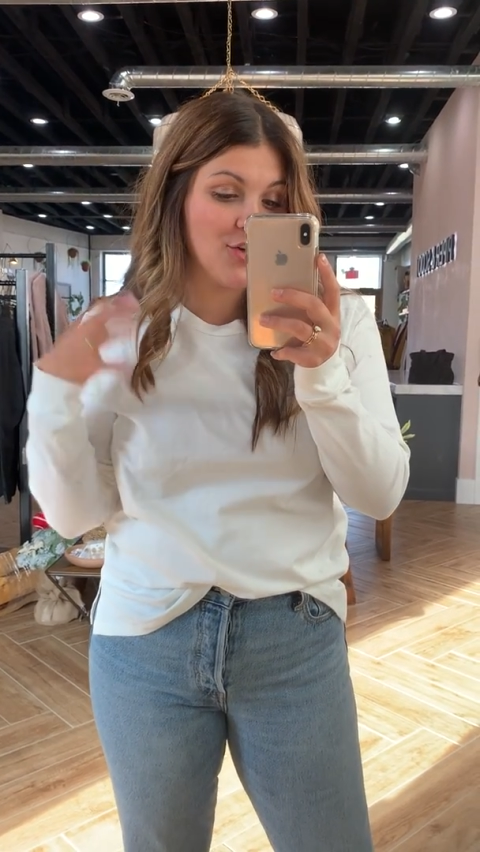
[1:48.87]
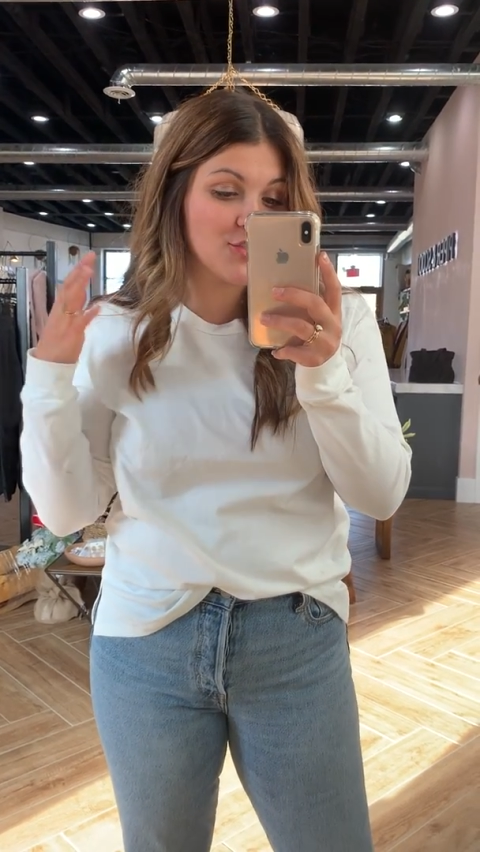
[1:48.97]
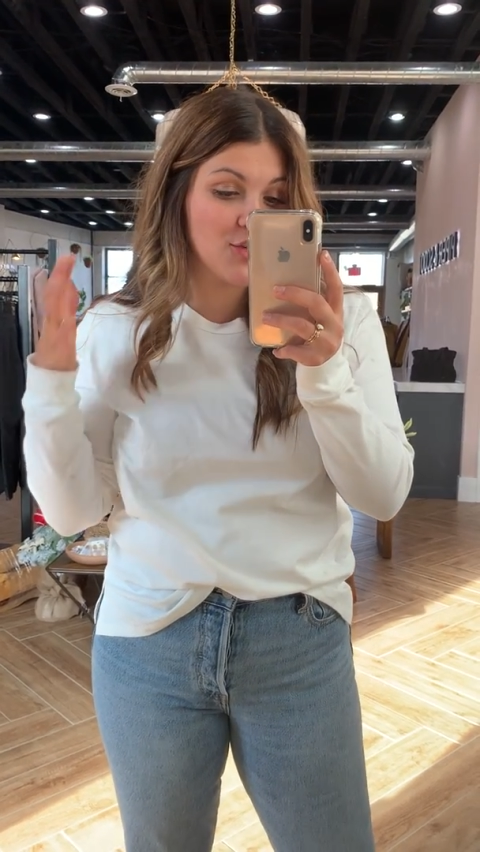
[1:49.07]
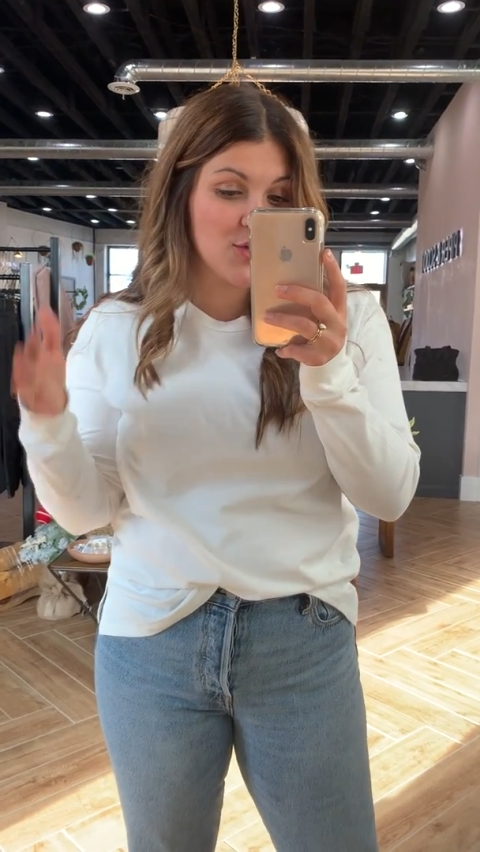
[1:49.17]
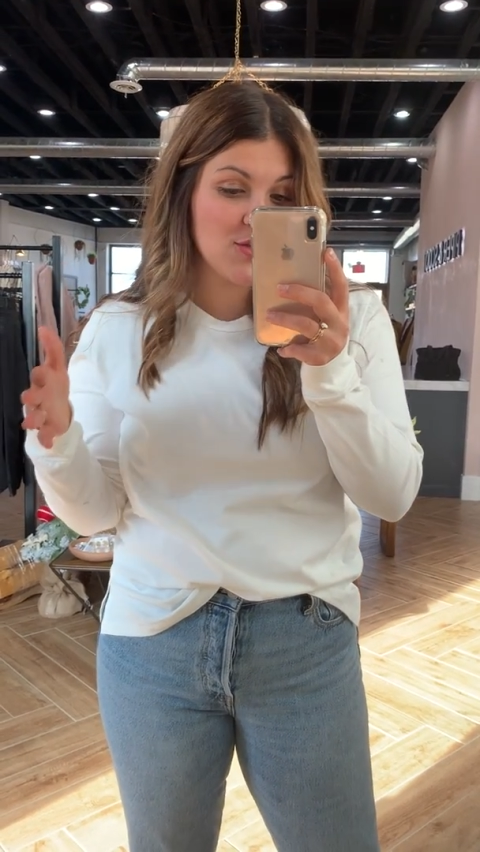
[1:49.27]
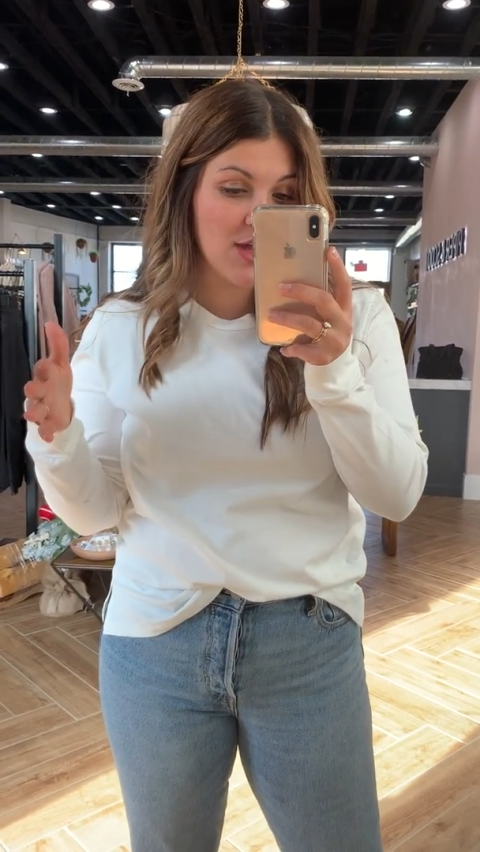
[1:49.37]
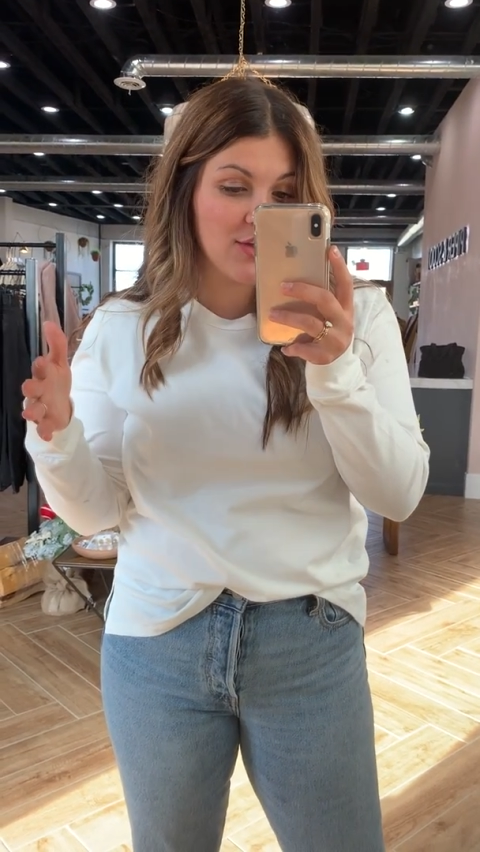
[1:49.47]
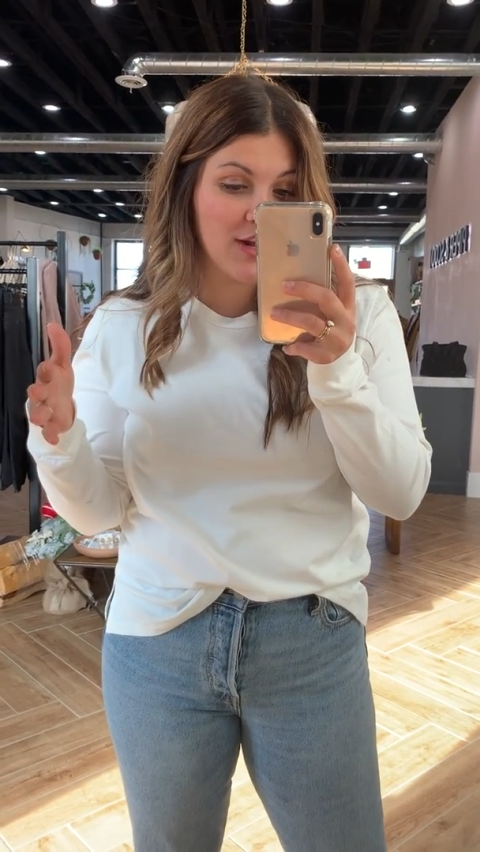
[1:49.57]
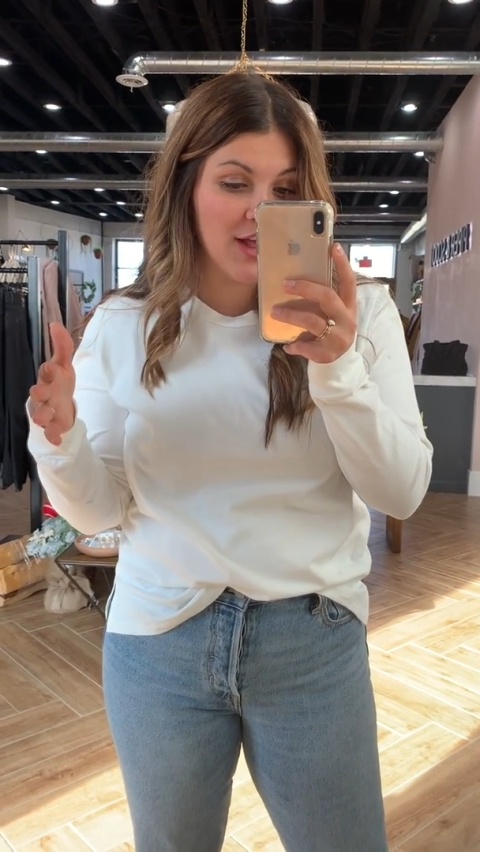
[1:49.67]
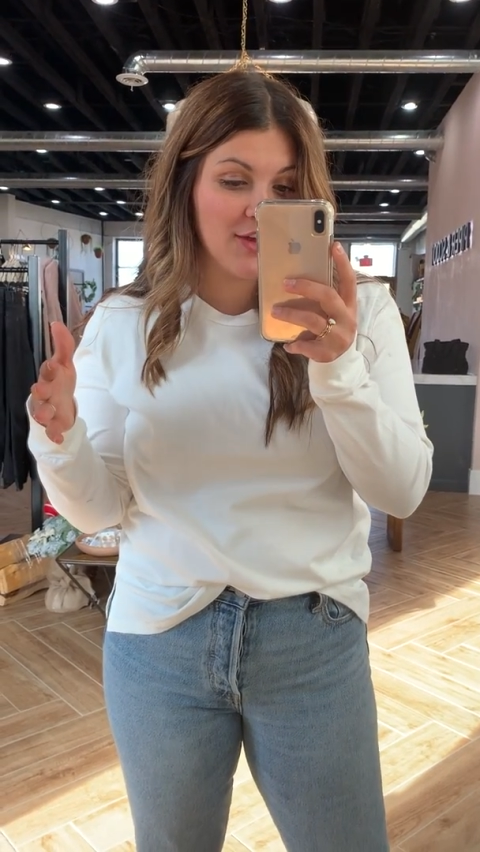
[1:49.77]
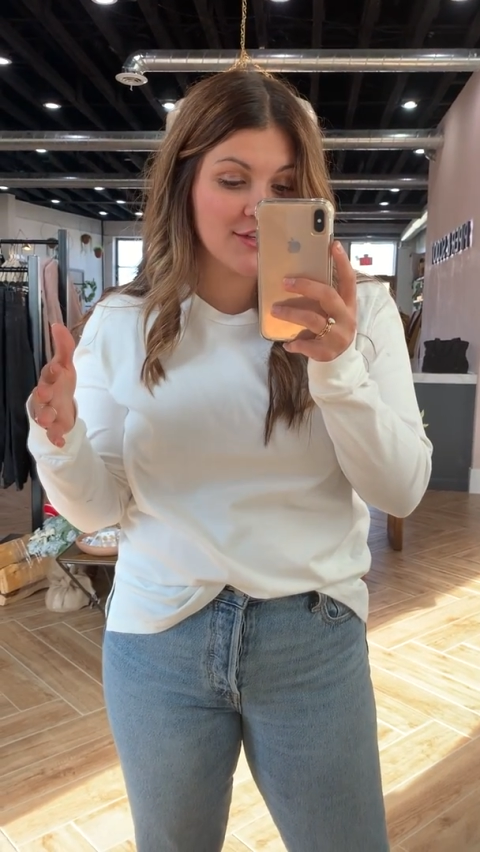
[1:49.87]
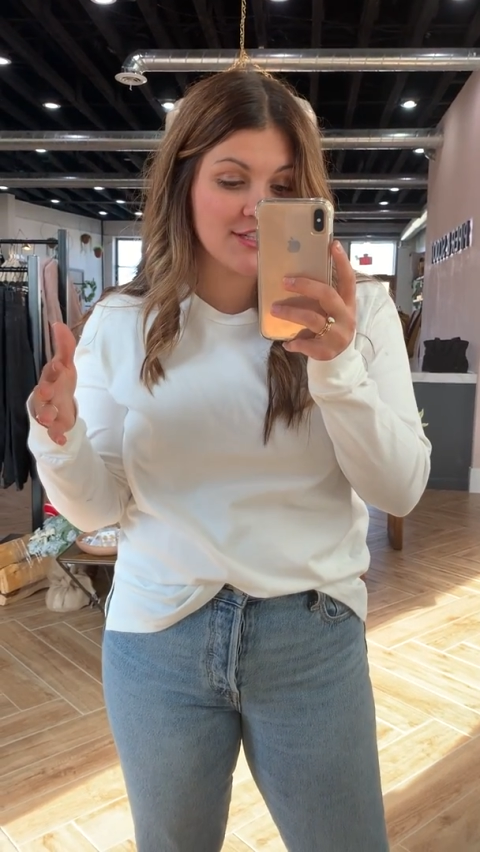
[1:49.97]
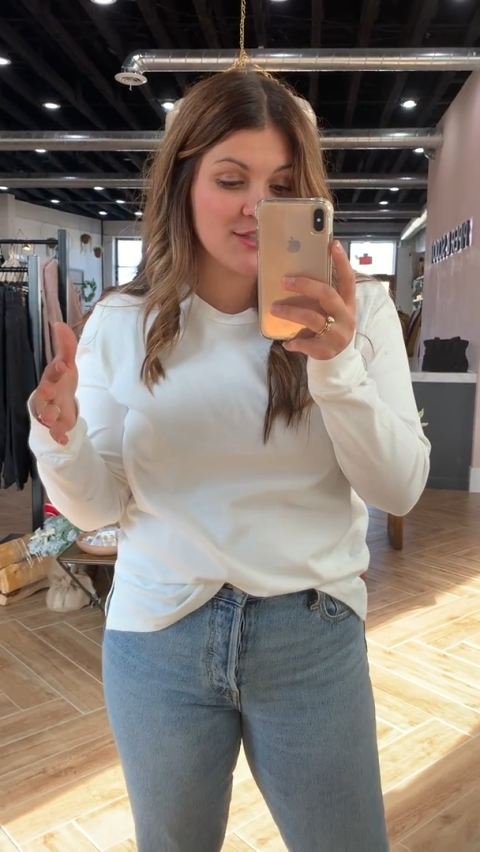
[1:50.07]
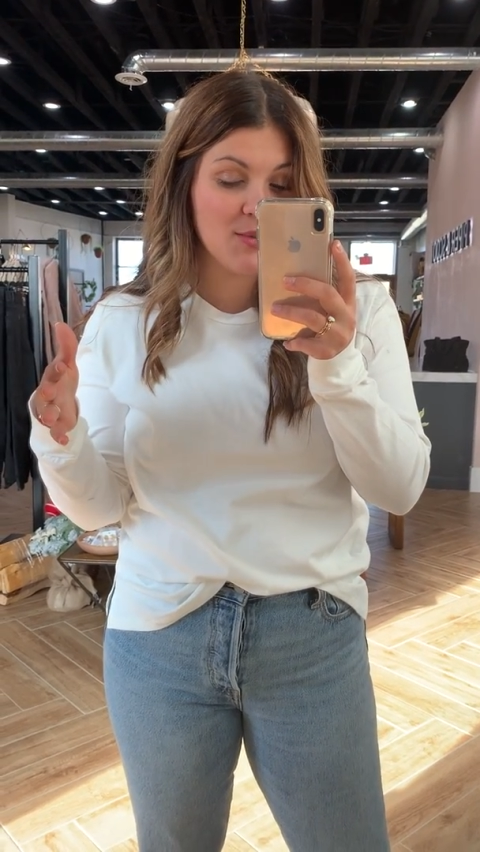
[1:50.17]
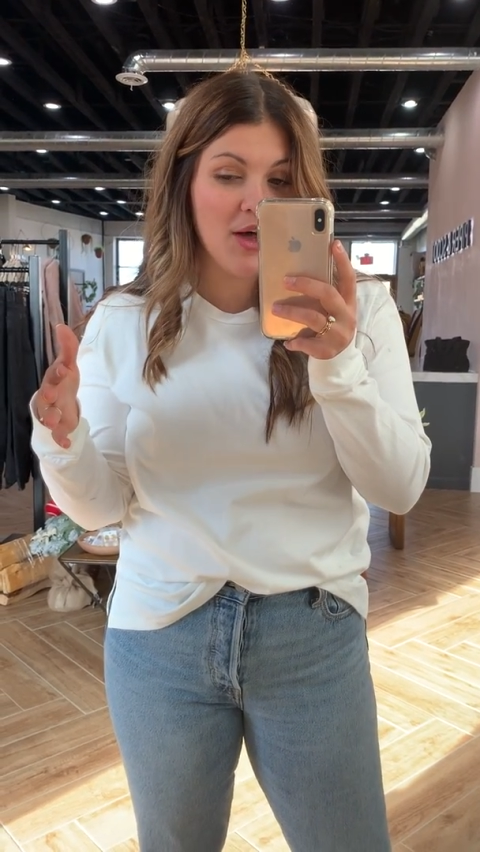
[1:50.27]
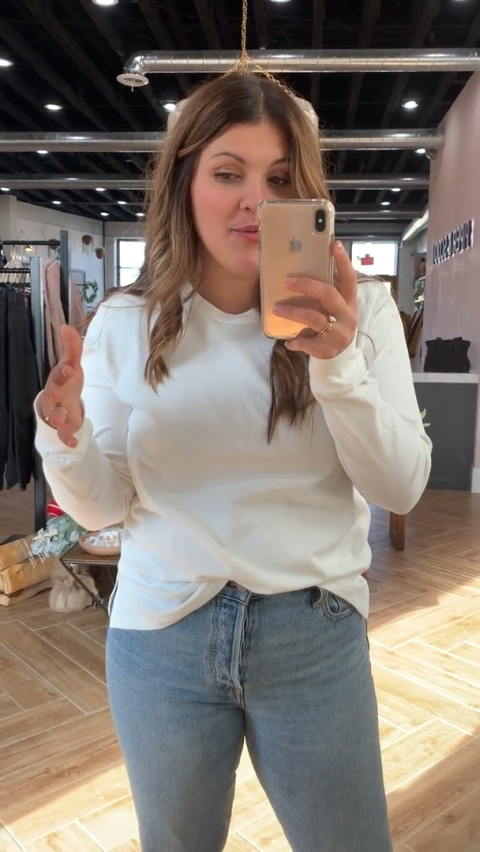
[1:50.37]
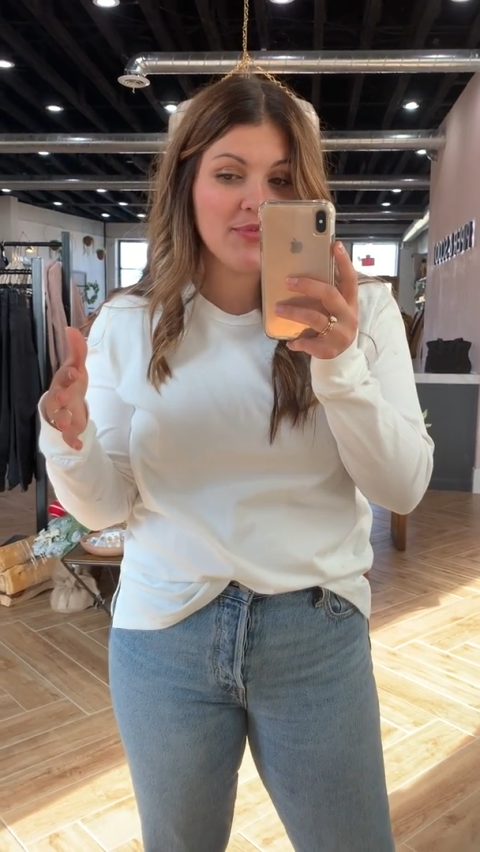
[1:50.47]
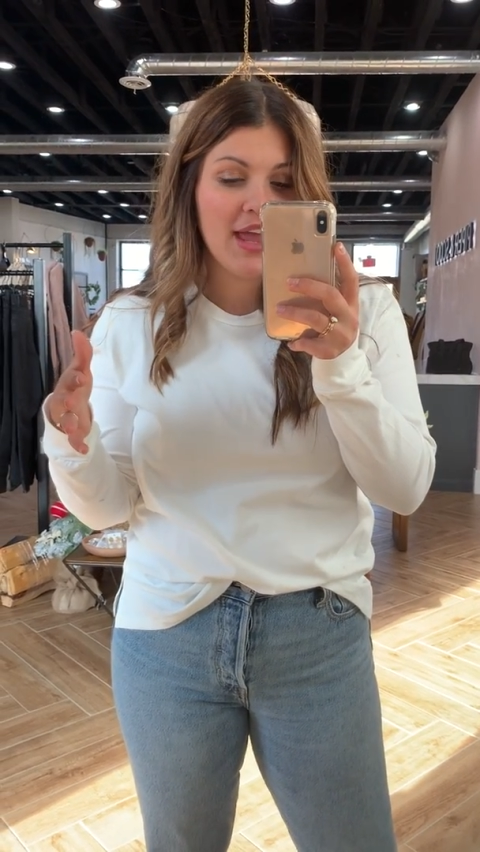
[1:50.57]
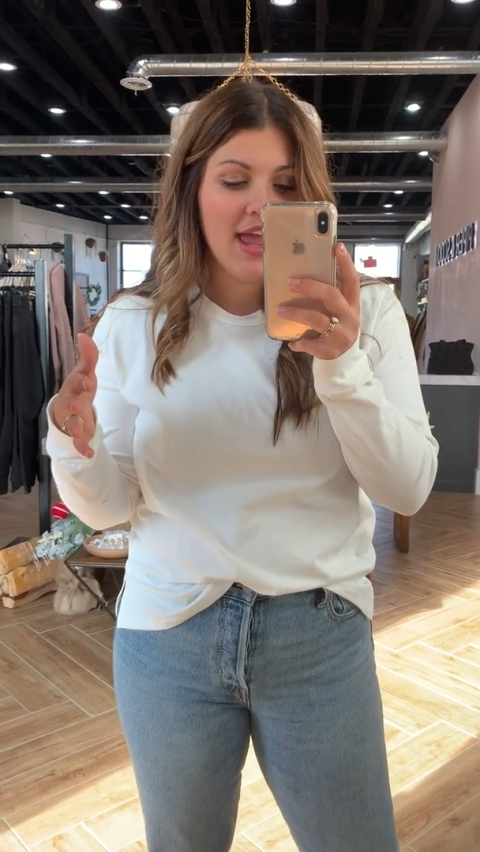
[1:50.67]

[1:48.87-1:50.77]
I'll show you the other colors as well